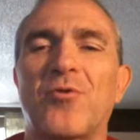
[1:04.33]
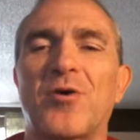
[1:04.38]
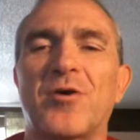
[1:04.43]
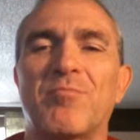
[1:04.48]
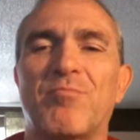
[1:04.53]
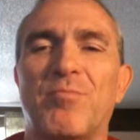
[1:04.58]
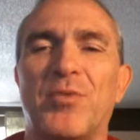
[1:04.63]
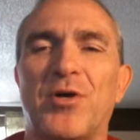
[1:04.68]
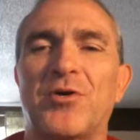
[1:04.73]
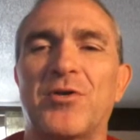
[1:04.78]
or
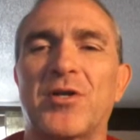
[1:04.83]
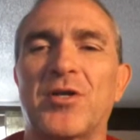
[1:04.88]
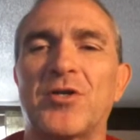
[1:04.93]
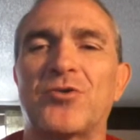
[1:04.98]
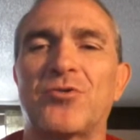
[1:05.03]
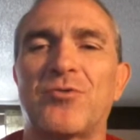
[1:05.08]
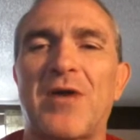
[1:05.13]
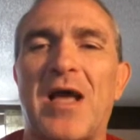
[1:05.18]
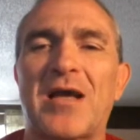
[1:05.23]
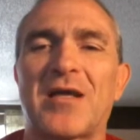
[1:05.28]

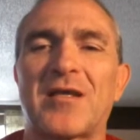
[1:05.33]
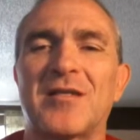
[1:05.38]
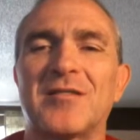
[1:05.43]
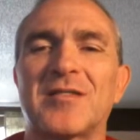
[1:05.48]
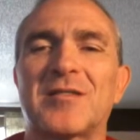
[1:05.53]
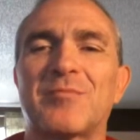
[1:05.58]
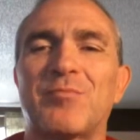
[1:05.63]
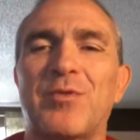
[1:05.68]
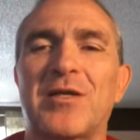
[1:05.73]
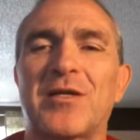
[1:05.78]
bearded
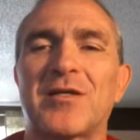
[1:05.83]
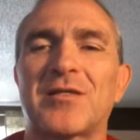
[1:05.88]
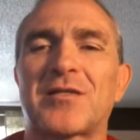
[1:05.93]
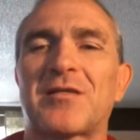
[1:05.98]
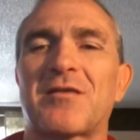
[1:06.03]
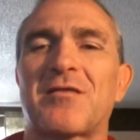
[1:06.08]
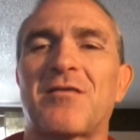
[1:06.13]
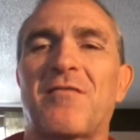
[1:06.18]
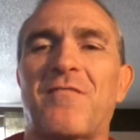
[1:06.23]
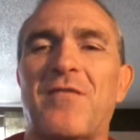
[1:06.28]
dragons
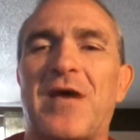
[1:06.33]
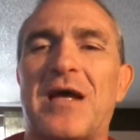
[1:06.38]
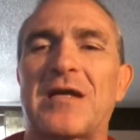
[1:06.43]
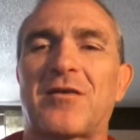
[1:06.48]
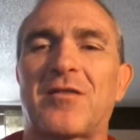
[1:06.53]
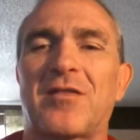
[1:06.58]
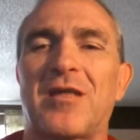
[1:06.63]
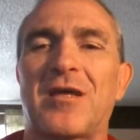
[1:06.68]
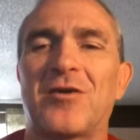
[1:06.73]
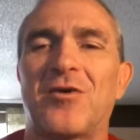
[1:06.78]
because of the
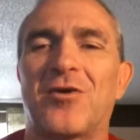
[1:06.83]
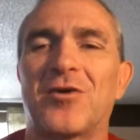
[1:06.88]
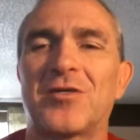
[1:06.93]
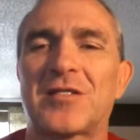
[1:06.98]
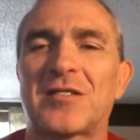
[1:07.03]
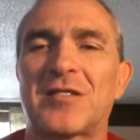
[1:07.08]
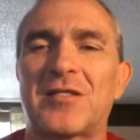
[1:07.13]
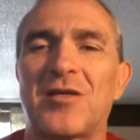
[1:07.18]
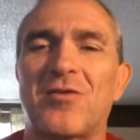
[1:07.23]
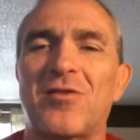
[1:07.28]
fact they are
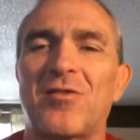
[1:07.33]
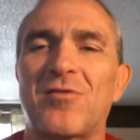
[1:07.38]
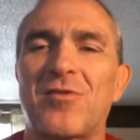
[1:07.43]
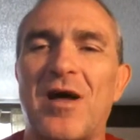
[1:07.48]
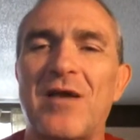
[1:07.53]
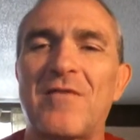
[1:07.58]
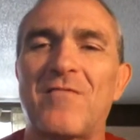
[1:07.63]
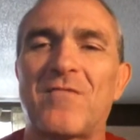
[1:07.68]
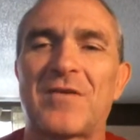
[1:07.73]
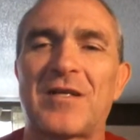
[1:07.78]
still
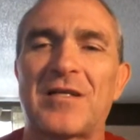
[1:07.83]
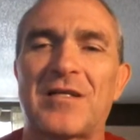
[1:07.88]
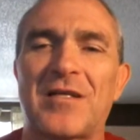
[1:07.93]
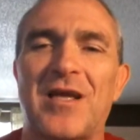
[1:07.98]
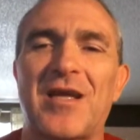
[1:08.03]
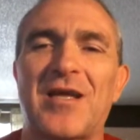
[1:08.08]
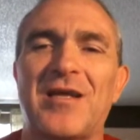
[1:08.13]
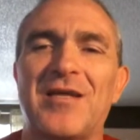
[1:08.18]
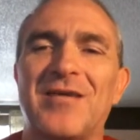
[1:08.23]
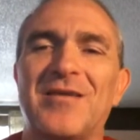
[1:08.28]
alive
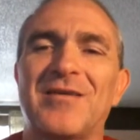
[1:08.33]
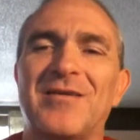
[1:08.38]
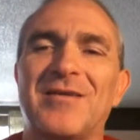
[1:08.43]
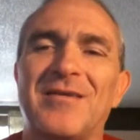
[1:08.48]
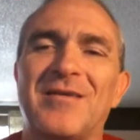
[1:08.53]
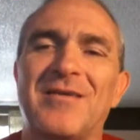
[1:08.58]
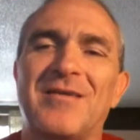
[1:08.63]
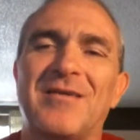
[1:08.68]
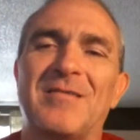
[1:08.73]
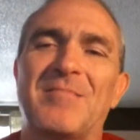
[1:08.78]
today.
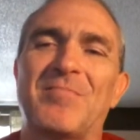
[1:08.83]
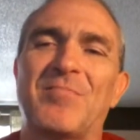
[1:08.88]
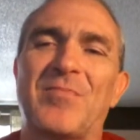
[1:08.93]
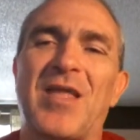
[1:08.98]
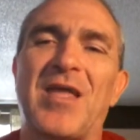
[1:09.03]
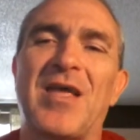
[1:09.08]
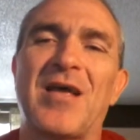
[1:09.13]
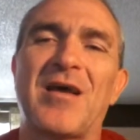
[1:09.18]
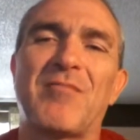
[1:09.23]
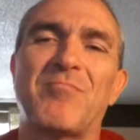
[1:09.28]

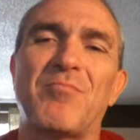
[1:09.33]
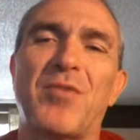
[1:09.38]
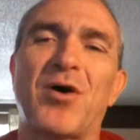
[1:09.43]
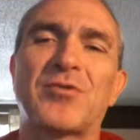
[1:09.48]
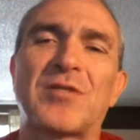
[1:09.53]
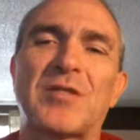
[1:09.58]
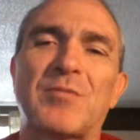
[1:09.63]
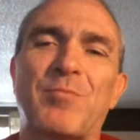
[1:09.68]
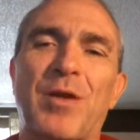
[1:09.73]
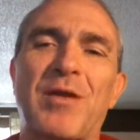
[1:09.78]
And
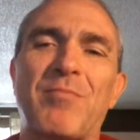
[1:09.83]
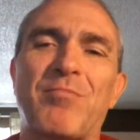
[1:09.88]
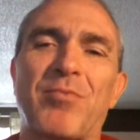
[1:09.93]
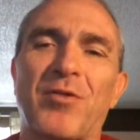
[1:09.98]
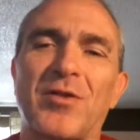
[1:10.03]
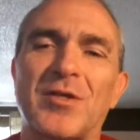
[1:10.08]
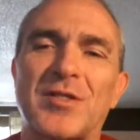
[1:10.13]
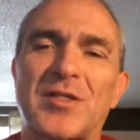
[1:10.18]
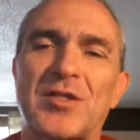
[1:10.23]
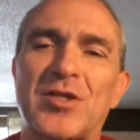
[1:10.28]
most
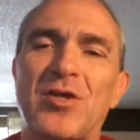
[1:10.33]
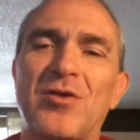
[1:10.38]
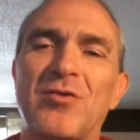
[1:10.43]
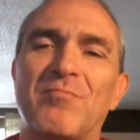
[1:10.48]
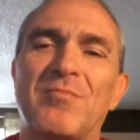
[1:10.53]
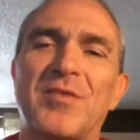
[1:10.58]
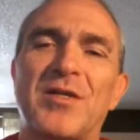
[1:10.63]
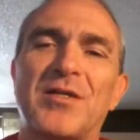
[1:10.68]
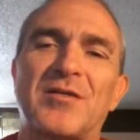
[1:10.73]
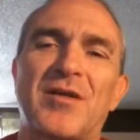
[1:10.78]
people
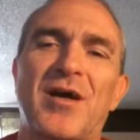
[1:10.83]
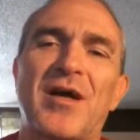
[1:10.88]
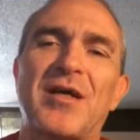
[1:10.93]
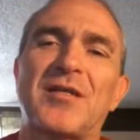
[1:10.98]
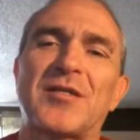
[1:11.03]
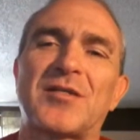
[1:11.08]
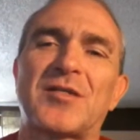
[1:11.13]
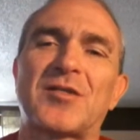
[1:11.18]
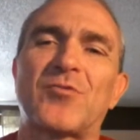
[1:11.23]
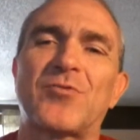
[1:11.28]
assume that
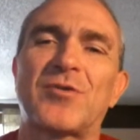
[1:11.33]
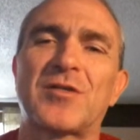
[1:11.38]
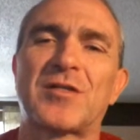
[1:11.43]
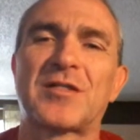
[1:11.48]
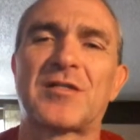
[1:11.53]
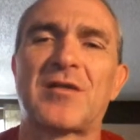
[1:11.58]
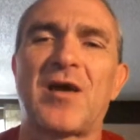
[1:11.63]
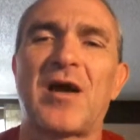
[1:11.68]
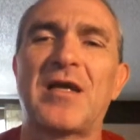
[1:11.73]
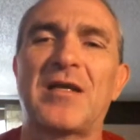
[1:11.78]

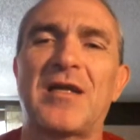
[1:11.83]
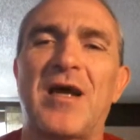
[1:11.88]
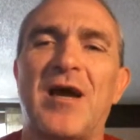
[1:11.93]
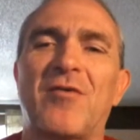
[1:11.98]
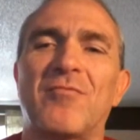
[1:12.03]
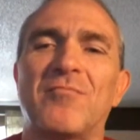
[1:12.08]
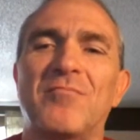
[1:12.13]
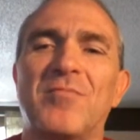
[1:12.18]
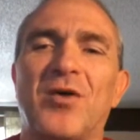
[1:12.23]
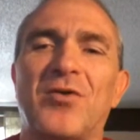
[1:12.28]
dinosaurs died
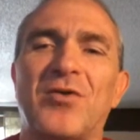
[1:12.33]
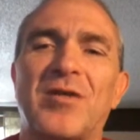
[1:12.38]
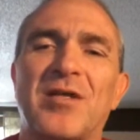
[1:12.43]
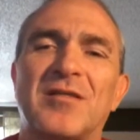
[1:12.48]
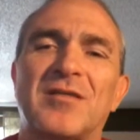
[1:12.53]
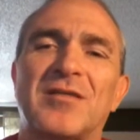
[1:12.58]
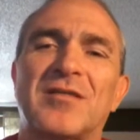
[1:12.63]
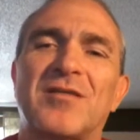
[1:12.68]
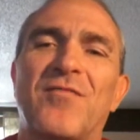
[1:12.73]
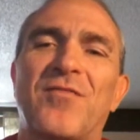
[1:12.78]
out
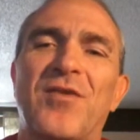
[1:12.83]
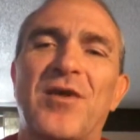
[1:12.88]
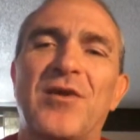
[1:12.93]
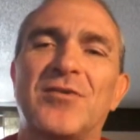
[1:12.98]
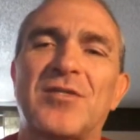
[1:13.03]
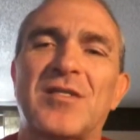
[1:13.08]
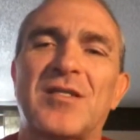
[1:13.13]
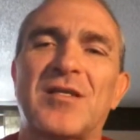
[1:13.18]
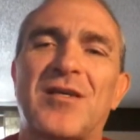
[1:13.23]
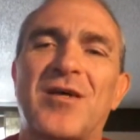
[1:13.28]
millions of
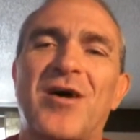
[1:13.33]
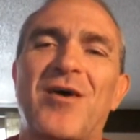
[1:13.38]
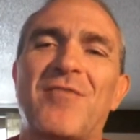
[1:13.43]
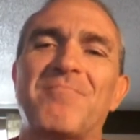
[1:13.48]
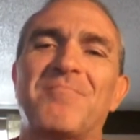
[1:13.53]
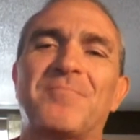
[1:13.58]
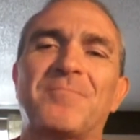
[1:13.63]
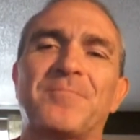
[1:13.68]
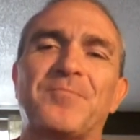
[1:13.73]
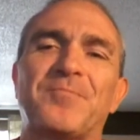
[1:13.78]
years ago.